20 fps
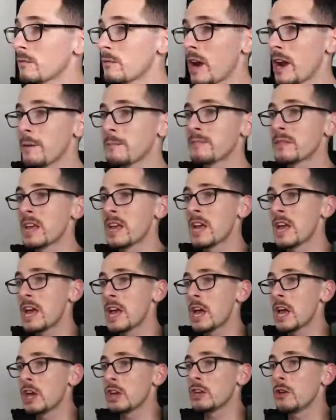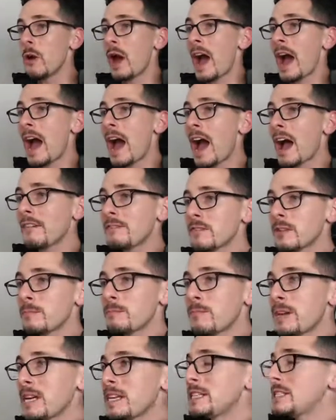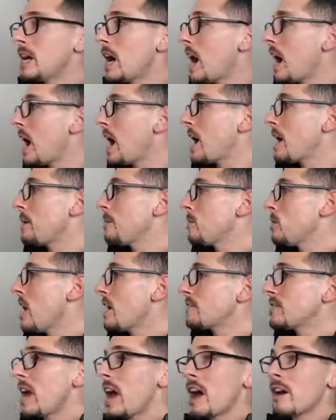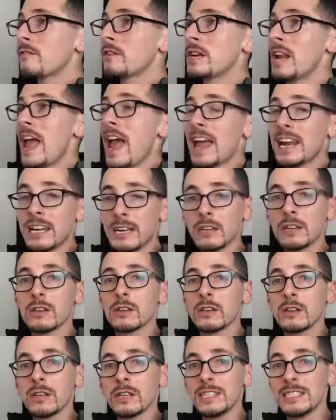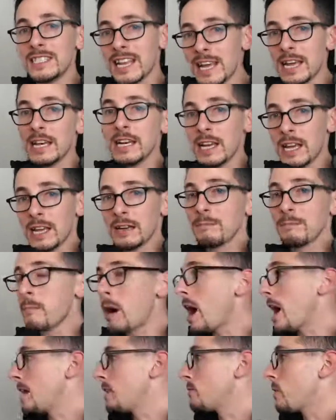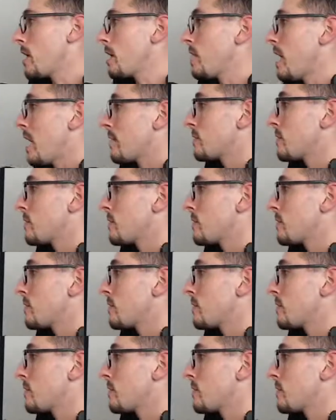right? You have to have an end date in mind, right? You have to